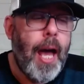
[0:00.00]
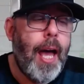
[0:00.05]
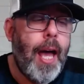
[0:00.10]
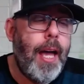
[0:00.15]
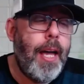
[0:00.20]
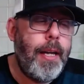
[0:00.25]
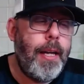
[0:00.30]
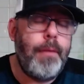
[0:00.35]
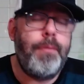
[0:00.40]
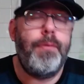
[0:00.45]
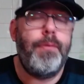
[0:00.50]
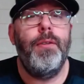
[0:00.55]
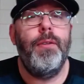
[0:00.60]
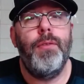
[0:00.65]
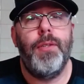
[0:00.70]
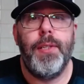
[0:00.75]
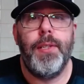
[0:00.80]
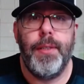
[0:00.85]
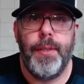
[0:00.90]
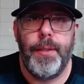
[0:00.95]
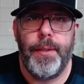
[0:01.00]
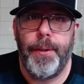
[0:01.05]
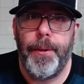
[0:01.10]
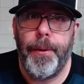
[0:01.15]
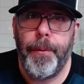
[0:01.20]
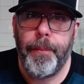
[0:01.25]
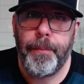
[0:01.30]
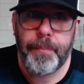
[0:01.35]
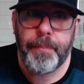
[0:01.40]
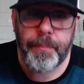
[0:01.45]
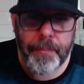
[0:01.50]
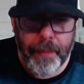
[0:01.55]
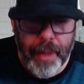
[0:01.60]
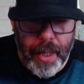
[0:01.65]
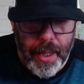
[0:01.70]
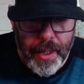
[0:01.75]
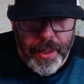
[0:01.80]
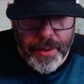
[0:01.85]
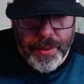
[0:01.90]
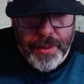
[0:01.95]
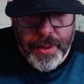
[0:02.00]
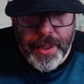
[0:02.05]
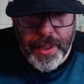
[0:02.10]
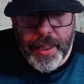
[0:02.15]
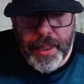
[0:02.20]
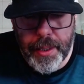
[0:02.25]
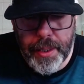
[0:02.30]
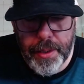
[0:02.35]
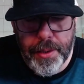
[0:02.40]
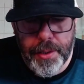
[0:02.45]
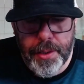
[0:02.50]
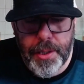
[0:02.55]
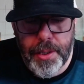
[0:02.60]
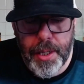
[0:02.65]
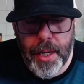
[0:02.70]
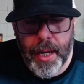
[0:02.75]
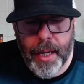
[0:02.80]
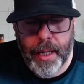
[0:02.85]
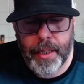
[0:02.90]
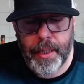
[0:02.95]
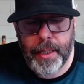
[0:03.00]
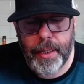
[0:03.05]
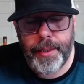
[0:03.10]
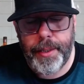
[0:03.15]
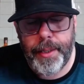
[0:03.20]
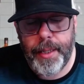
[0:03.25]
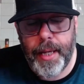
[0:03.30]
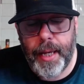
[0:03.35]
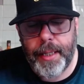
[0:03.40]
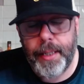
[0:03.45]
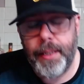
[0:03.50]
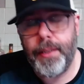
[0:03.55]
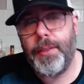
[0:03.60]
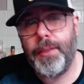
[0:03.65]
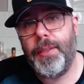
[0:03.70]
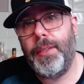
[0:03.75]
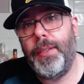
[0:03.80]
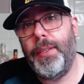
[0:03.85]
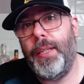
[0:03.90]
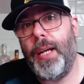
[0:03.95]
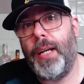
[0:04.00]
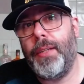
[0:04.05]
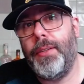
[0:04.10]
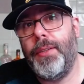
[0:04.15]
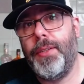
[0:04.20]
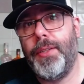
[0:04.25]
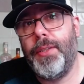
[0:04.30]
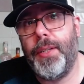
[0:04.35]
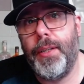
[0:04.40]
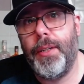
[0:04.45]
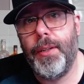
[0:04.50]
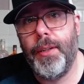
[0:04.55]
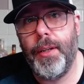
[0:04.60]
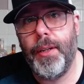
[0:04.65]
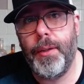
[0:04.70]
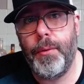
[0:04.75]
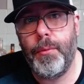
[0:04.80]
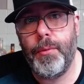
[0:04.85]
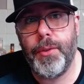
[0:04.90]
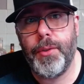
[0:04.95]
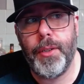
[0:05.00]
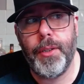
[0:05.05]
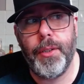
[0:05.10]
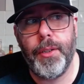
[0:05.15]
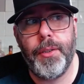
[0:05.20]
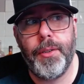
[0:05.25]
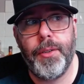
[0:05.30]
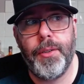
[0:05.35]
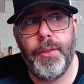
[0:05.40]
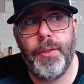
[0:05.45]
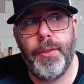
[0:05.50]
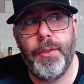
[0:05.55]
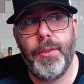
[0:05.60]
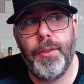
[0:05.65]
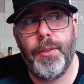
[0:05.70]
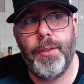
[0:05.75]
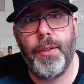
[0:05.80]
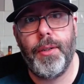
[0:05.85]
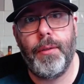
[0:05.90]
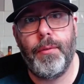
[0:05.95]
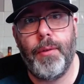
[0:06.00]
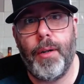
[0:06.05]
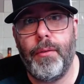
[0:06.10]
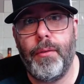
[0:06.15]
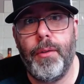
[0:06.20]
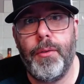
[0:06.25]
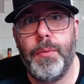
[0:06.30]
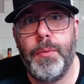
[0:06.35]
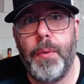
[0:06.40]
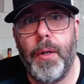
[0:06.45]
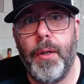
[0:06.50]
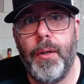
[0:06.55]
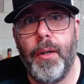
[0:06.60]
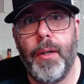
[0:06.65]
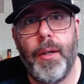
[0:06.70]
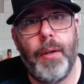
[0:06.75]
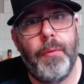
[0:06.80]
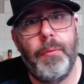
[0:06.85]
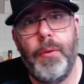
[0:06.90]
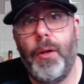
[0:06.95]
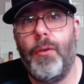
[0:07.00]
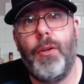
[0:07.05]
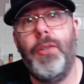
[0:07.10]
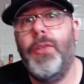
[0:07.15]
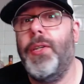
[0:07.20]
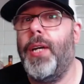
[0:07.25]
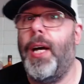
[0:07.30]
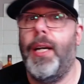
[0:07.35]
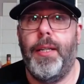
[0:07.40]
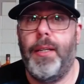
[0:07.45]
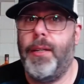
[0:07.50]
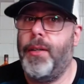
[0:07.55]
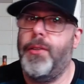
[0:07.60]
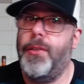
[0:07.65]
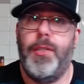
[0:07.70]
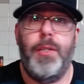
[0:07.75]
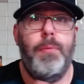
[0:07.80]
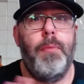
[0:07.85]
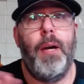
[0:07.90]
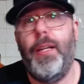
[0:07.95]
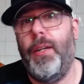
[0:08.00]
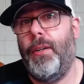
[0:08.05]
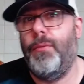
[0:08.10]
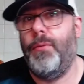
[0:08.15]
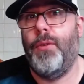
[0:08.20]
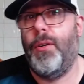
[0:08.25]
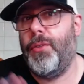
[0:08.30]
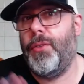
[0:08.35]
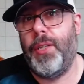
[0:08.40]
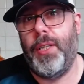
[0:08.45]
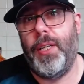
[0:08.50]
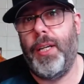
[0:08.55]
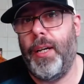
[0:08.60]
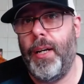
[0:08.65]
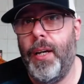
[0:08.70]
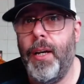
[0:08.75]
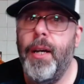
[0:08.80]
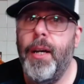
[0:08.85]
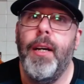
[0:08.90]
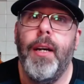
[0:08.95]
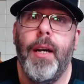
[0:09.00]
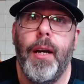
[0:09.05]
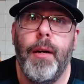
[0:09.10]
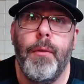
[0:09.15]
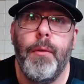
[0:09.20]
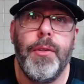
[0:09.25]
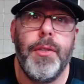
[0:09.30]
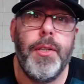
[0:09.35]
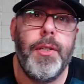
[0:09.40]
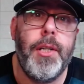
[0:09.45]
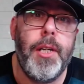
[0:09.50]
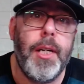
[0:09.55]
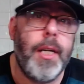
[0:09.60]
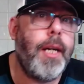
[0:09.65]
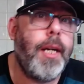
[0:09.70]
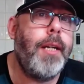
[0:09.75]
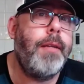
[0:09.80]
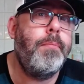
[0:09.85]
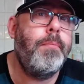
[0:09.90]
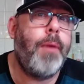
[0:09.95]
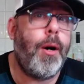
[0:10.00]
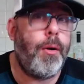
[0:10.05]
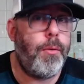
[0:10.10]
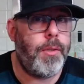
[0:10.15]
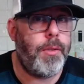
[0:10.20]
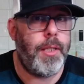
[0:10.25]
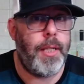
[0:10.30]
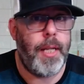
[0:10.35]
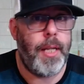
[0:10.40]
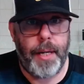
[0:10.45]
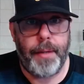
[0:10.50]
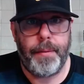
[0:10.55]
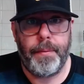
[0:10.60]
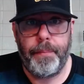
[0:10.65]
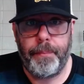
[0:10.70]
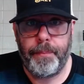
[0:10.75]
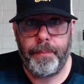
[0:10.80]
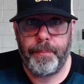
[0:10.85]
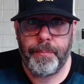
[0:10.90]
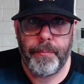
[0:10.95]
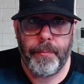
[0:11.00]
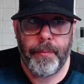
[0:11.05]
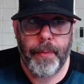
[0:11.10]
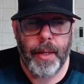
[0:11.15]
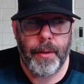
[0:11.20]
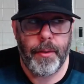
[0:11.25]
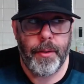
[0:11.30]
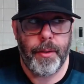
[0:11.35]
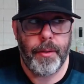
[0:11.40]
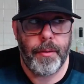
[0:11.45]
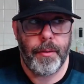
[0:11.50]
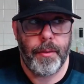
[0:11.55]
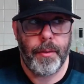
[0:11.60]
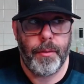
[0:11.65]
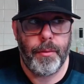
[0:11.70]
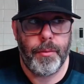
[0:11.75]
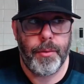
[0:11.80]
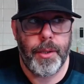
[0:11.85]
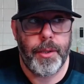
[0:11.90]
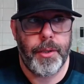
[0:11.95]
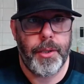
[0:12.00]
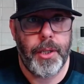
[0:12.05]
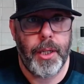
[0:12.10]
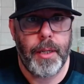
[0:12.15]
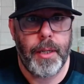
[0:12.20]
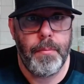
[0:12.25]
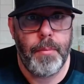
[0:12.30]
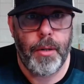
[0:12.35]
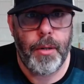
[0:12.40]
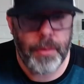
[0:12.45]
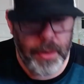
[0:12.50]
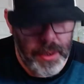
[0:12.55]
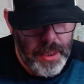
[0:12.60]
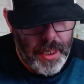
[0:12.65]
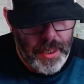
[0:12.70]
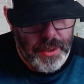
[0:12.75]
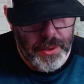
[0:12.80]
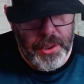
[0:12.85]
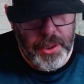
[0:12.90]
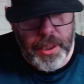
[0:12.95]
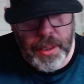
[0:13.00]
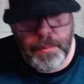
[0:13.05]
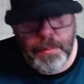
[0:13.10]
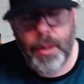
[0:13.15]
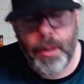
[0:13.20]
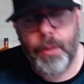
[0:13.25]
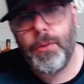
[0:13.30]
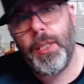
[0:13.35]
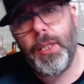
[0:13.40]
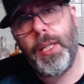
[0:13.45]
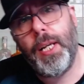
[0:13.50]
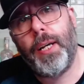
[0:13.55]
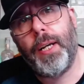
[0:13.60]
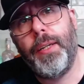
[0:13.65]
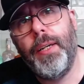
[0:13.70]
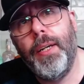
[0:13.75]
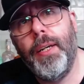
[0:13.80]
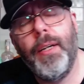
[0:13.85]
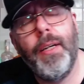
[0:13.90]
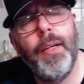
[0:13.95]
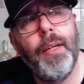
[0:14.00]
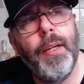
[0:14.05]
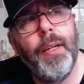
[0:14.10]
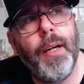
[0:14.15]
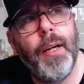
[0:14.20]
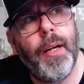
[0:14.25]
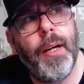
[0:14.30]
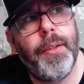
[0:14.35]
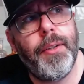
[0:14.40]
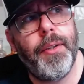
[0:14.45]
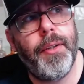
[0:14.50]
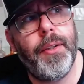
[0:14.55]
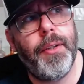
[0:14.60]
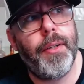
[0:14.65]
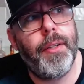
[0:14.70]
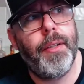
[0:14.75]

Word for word: If you saw the Jack and Nayns Nanster, it was a well, was, I'm not going to say because you may not have watched it yet. It was a chicken balti nan. Or was it chicken balti? Yeah, chicken balti nan. And